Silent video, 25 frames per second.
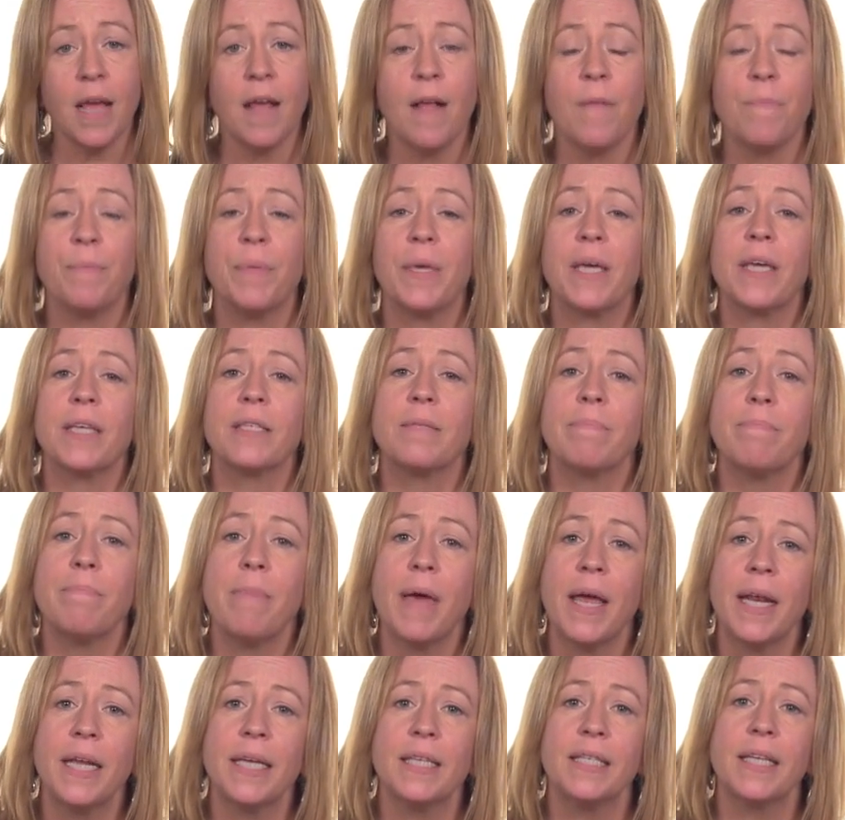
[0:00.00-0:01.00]
because
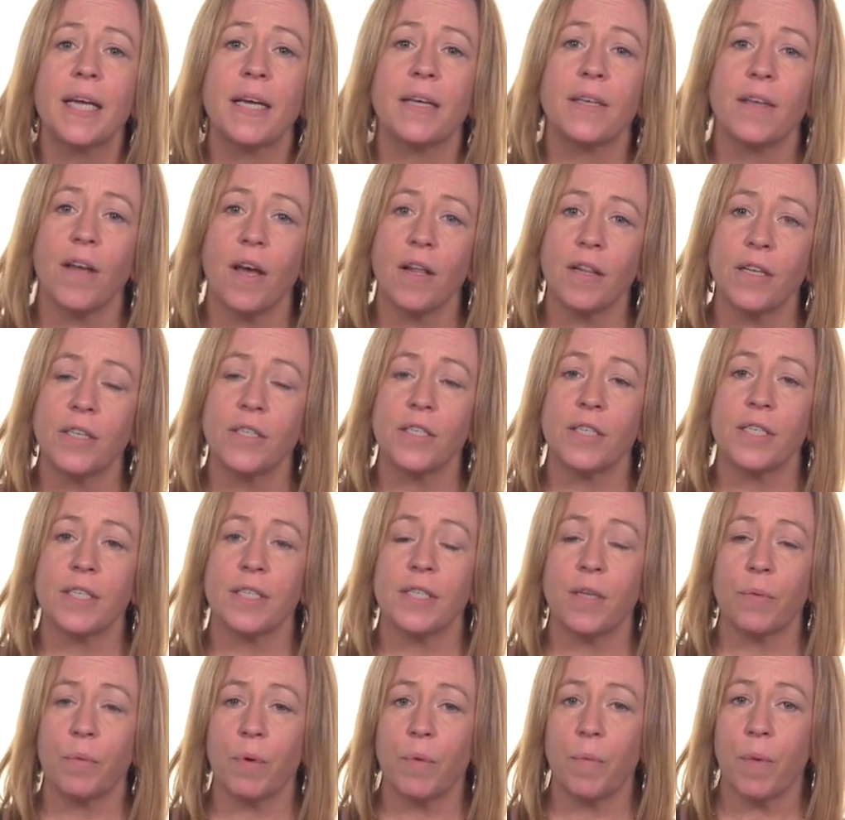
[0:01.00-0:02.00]
many technologies
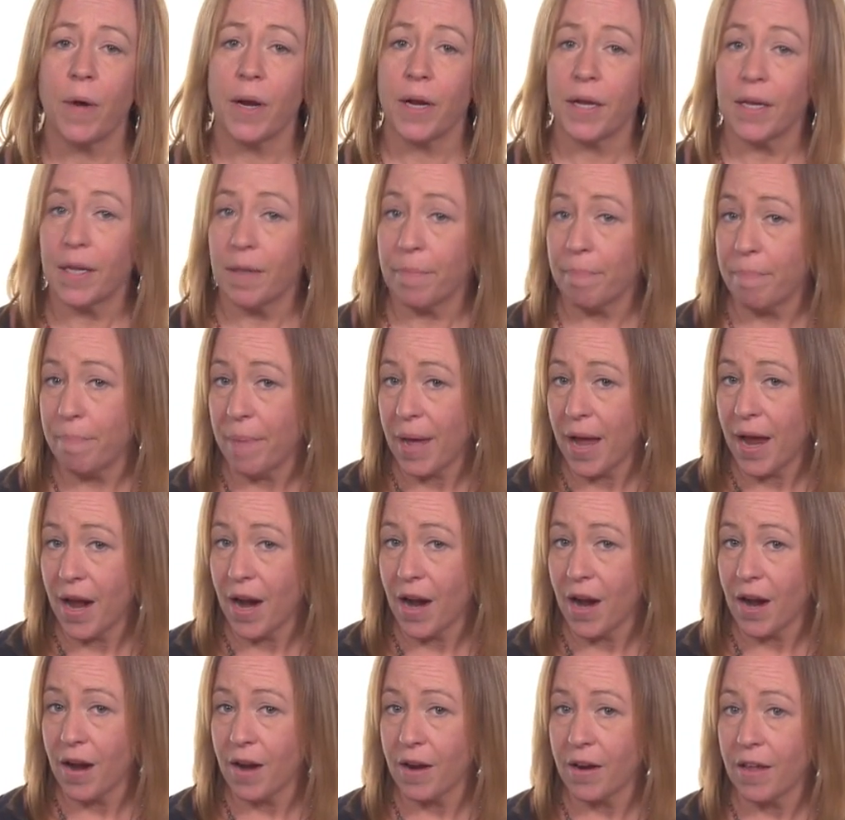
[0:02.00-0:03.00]
that we want to
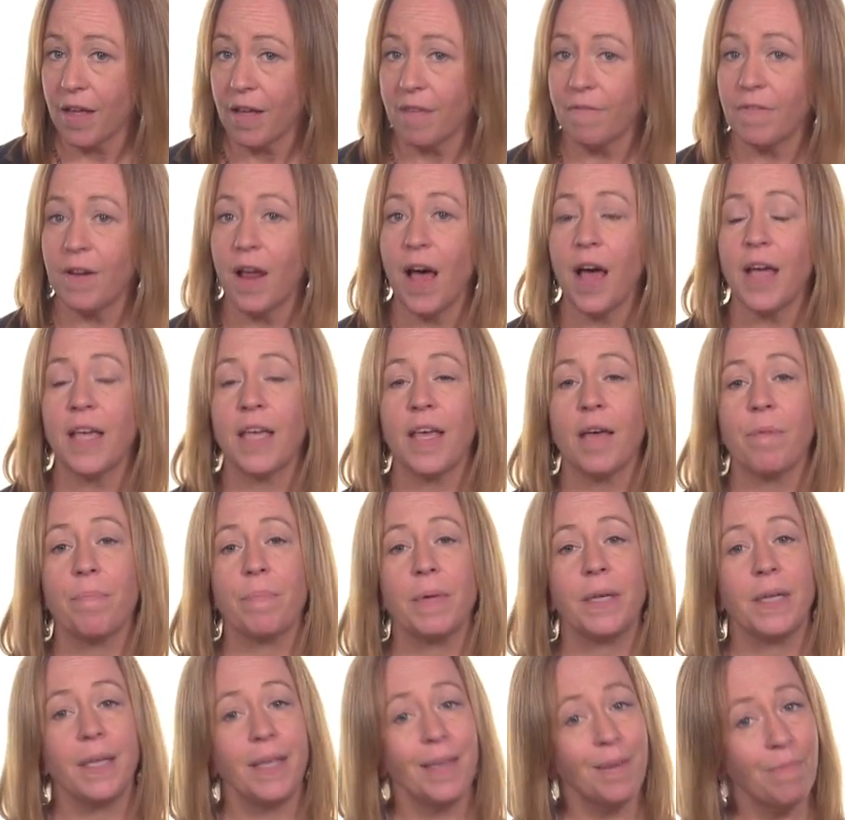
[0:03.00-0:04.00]
compare have not yet
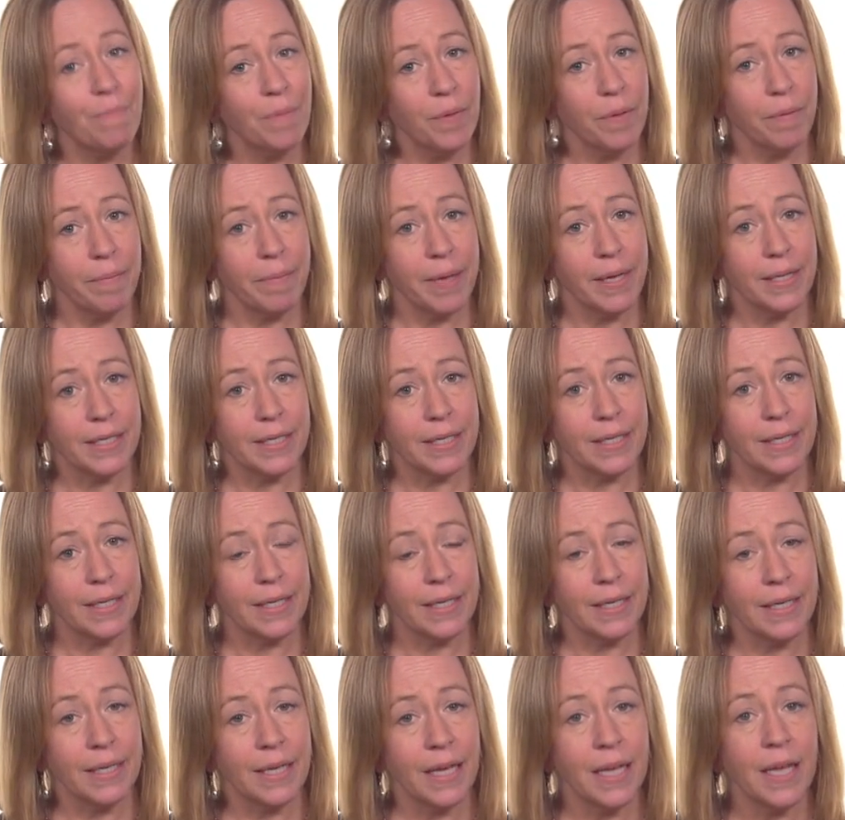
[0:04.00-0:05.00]
been
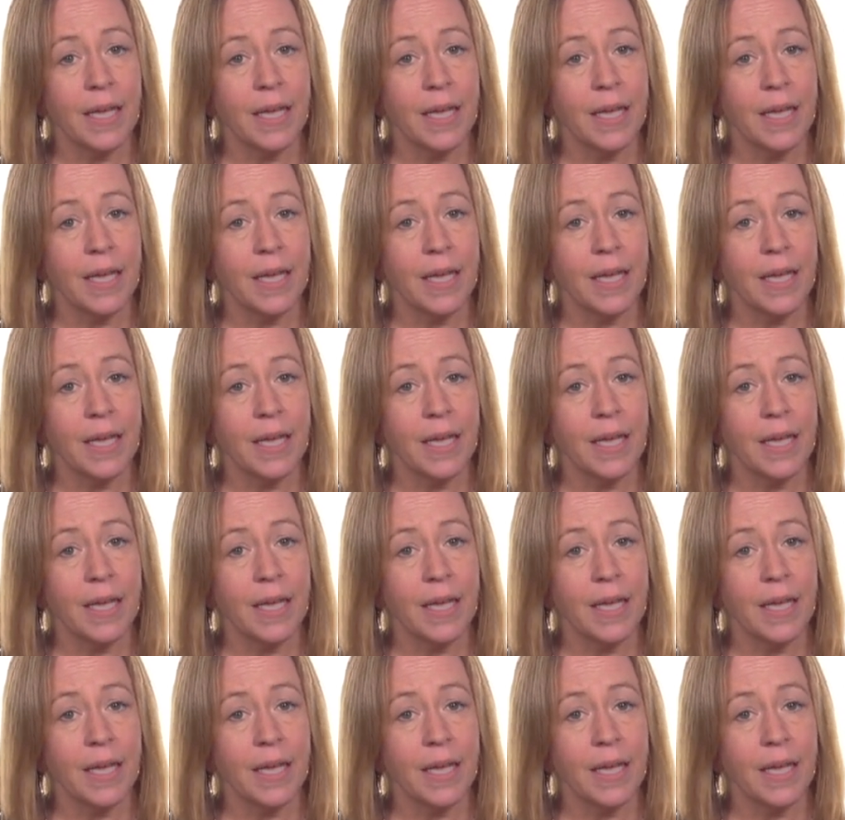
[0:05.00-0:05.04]
implemented,